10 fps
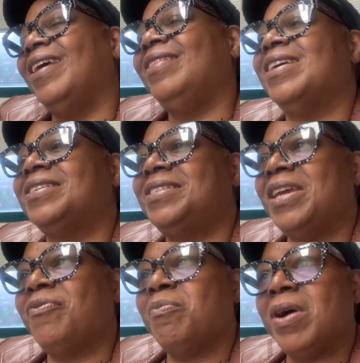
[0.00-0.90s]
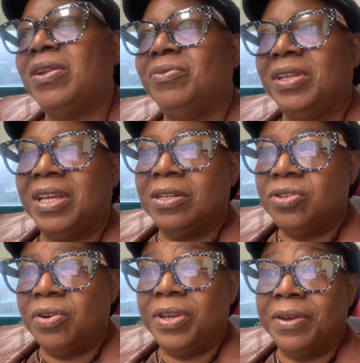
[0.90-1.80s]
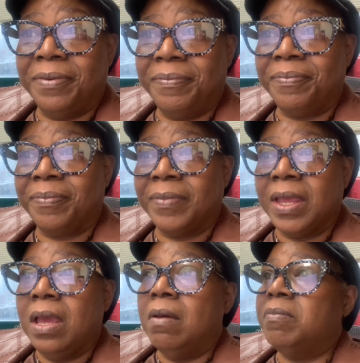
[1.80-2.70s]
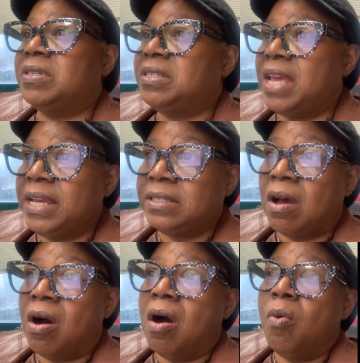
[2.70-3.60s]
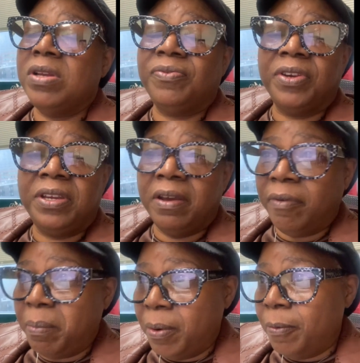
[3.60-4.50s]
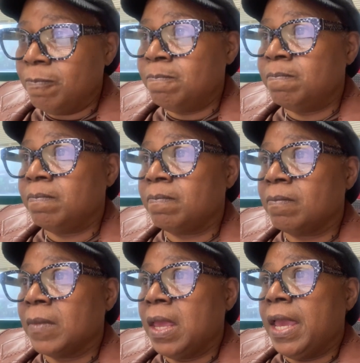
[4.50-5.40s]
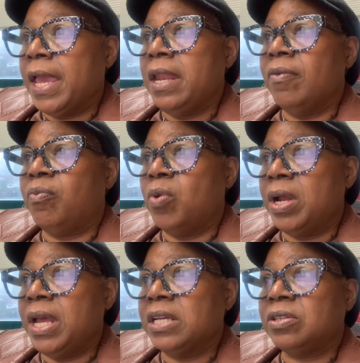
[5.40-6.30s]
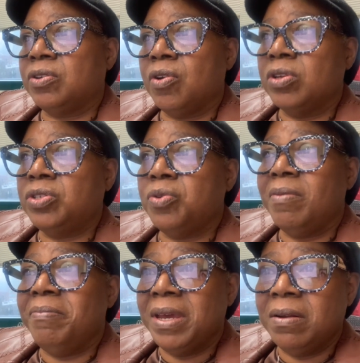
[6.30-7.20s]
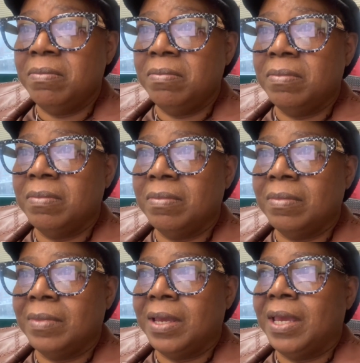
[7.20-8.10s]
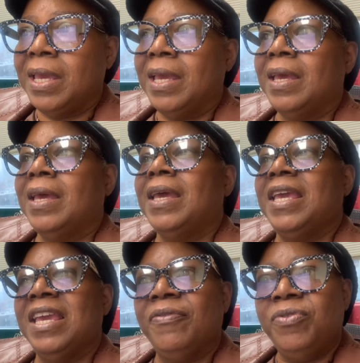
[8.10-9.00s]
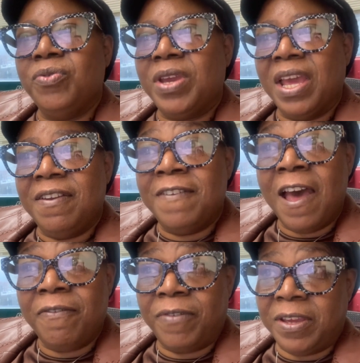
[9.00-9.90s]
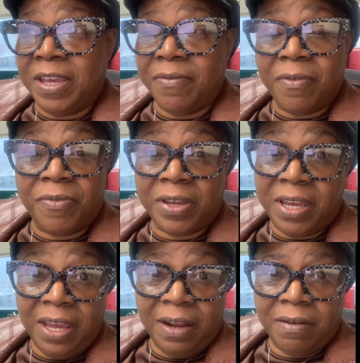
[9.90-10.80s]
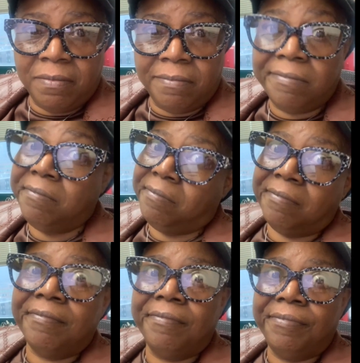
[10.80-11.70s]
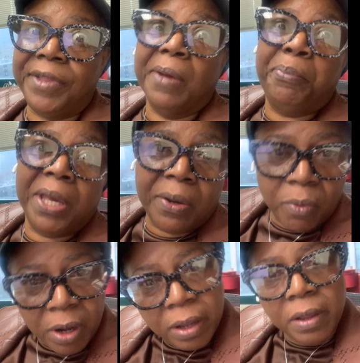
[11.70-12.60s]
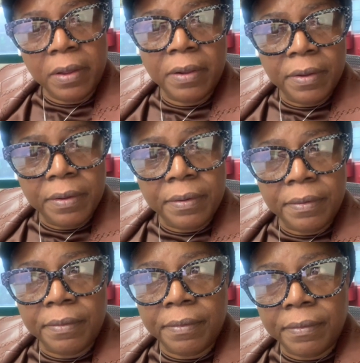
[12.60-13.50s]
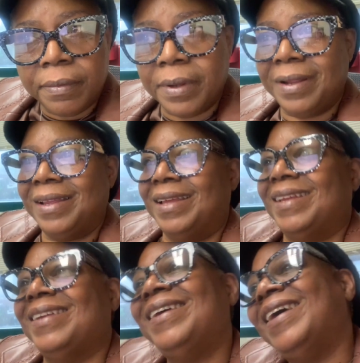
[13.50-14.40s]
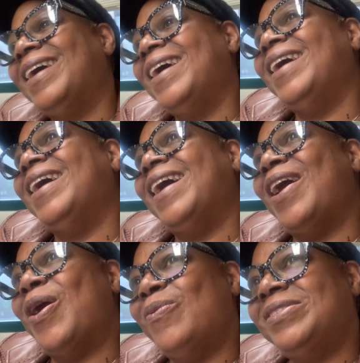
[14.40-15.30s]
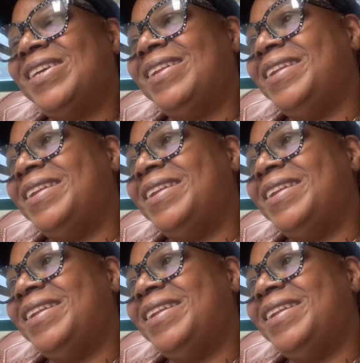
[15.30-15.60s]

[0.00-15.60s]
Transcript: That's a saying from Martin Luther King Jr. Mistakes are always forgivable, and if one has the courage to admit them, if you cannot forgive and forget, then pick one. I always get an